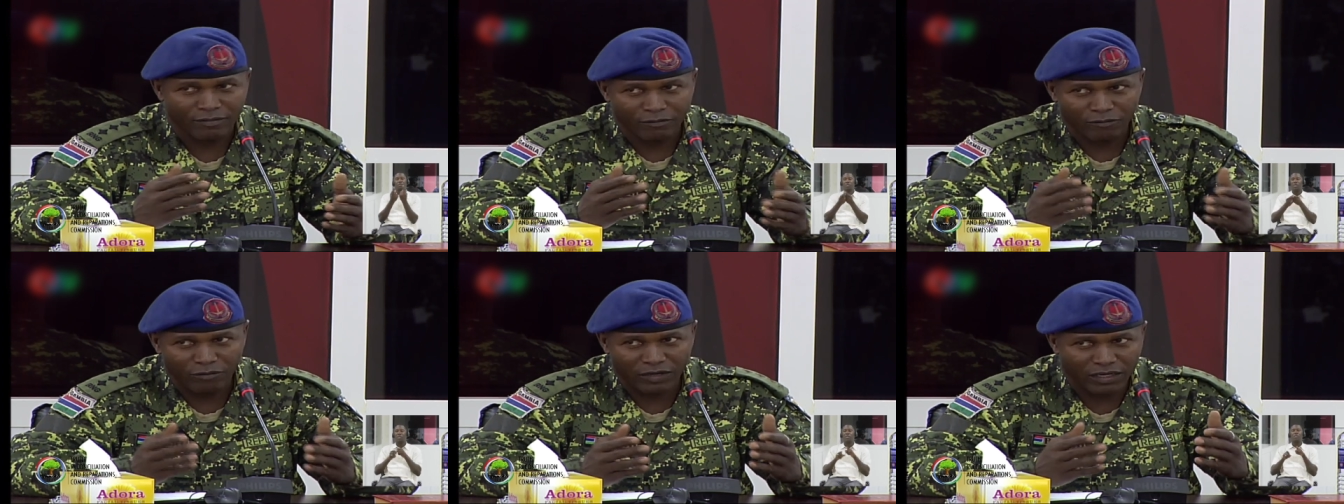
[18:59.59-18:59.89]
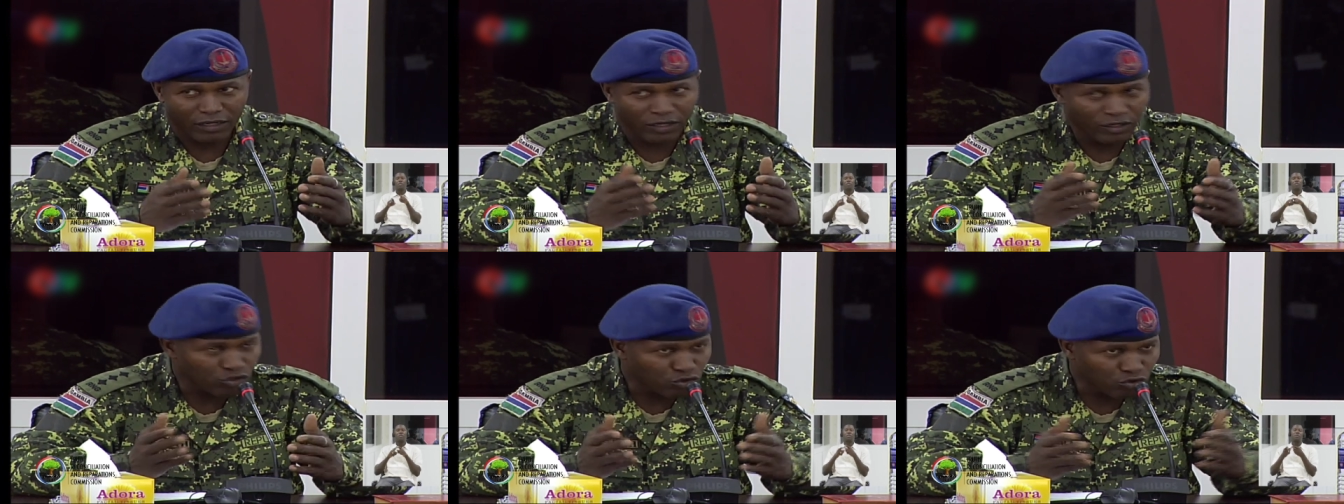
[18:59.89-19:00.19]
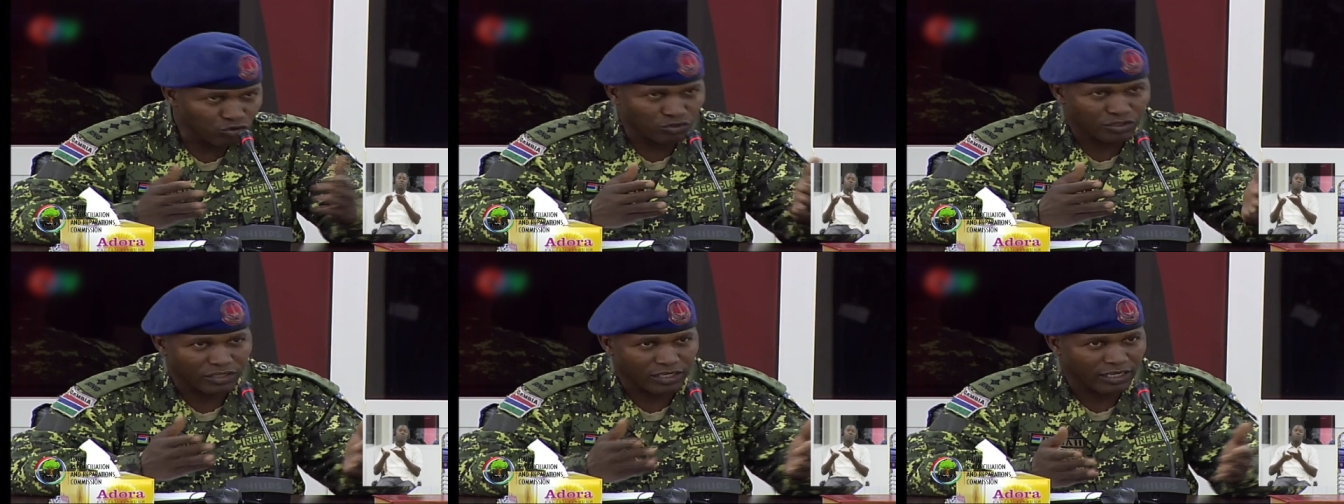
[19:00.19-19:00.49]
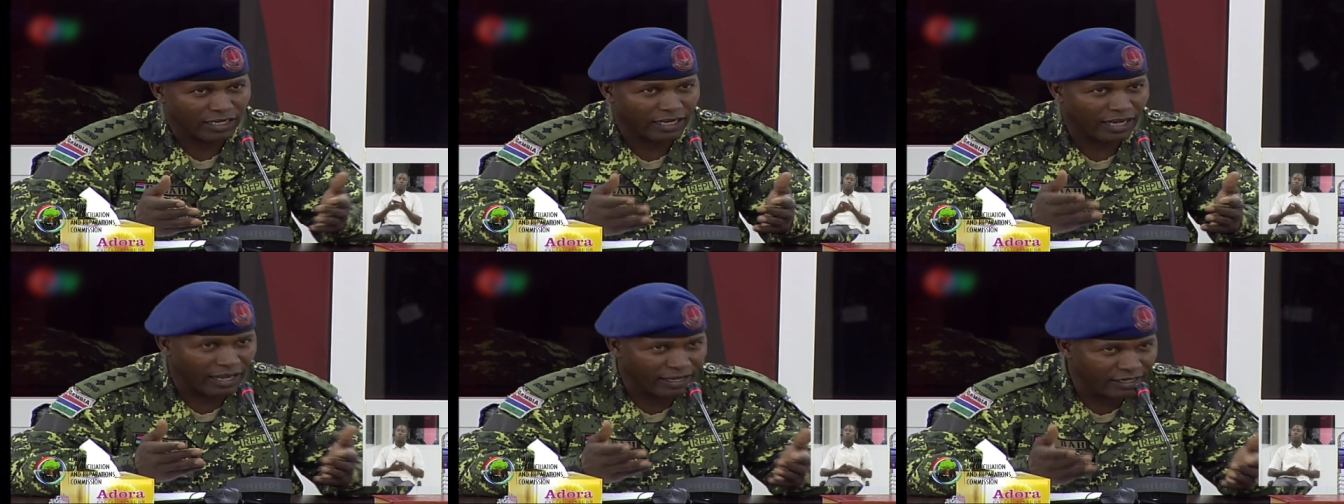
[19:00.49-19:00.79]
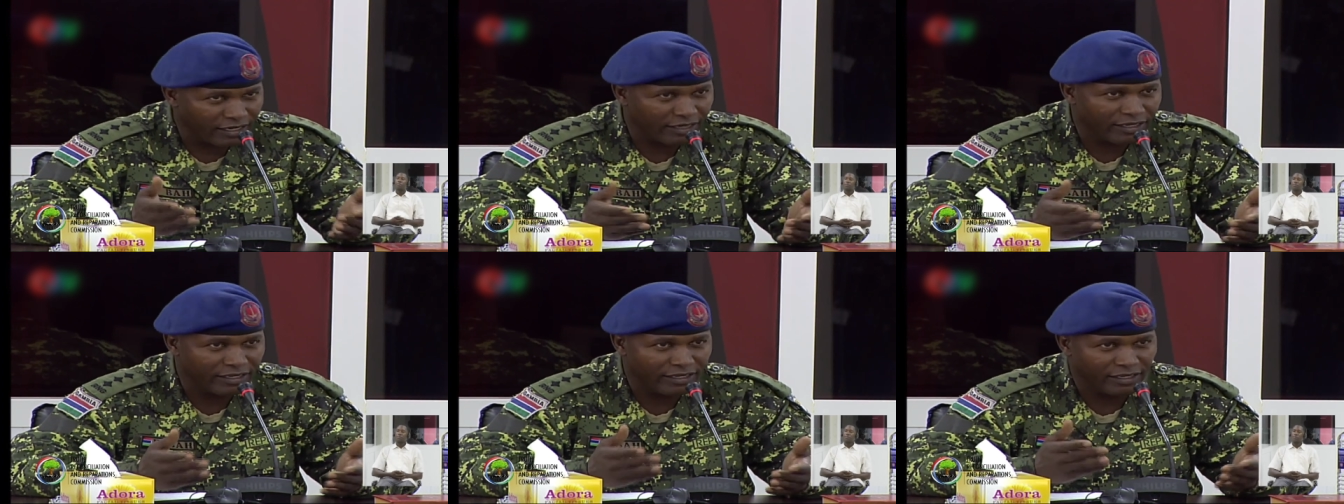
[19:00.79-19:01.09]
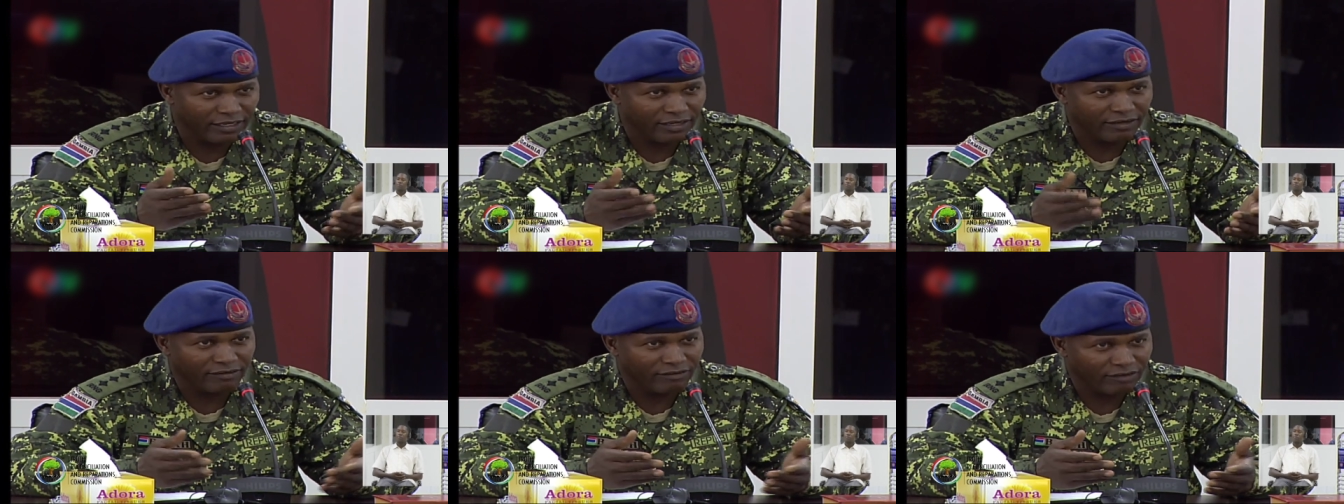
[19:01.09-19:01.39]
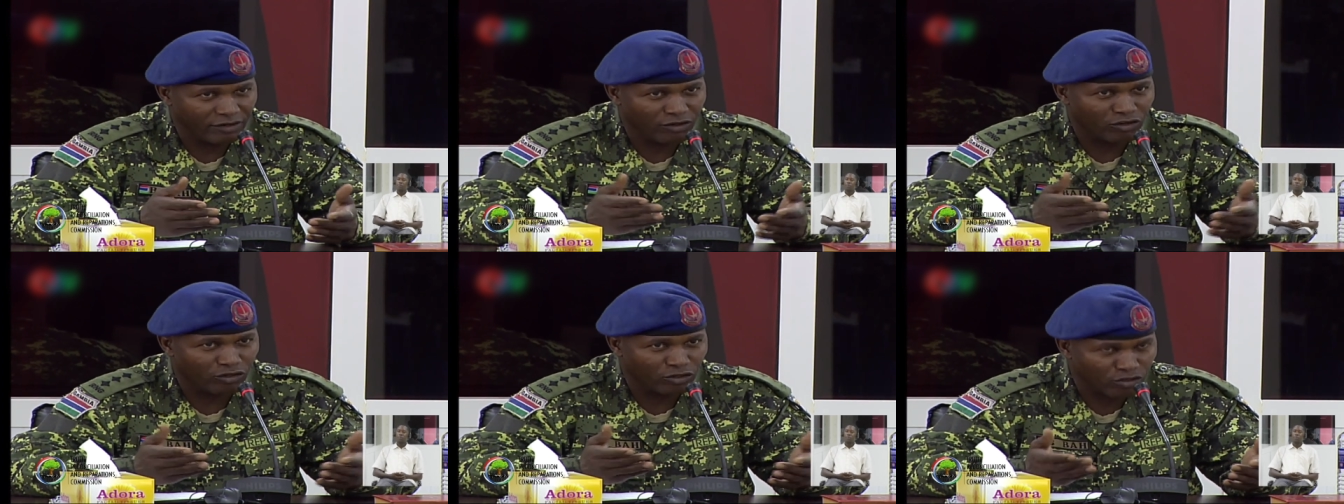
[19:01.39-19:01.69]
with issues regarding,
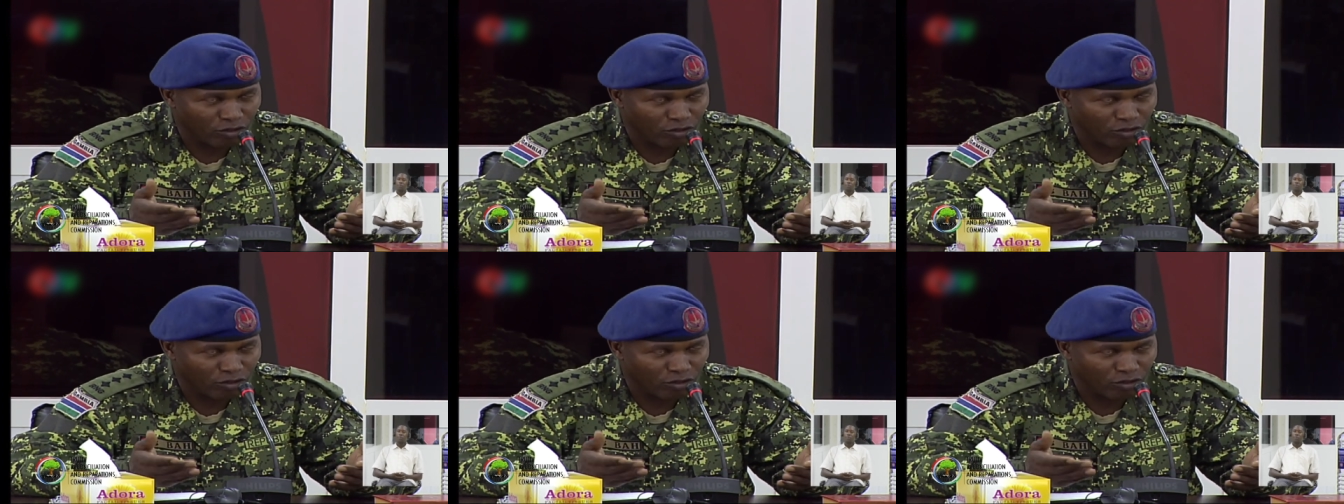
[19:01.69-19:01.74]
you know,